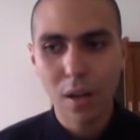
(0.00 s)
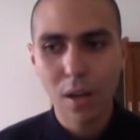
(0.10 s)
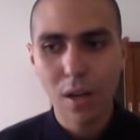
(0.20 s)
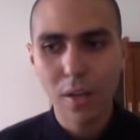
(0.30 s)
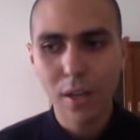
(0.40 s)

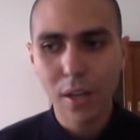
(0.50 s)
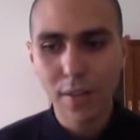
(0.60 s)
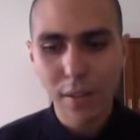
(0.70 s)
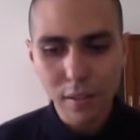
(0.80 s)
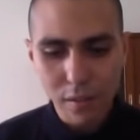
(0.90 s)

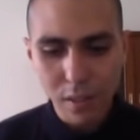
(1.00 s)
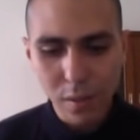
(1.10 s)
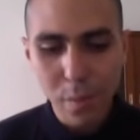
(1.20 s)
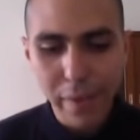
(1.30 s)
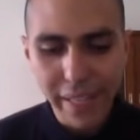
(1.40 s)

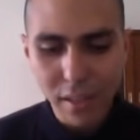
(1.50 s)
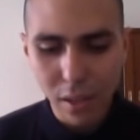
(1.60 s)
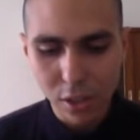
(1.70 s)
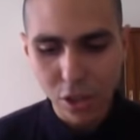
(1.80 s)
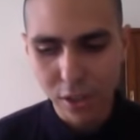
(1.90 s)
Not many
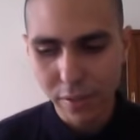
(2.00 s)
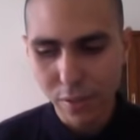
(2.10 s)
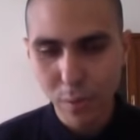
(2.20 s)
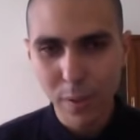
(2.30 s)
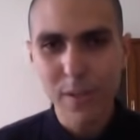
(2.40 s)
like Sharif.
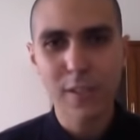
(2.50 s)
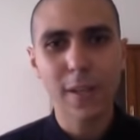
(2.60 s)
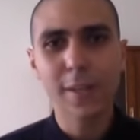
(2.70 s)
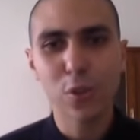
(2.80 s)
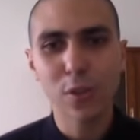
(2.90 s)
Nobody
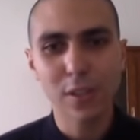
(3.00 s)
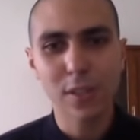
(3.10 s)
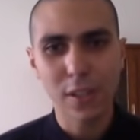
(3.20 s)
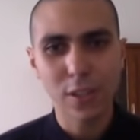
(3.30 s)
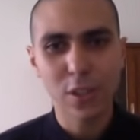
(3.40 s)
actually is
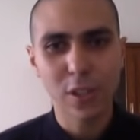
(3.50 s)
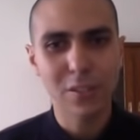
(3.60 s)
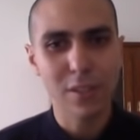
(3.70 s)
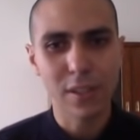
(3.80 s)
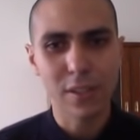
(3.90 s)
like Sharif,
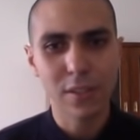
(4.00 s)
I guess.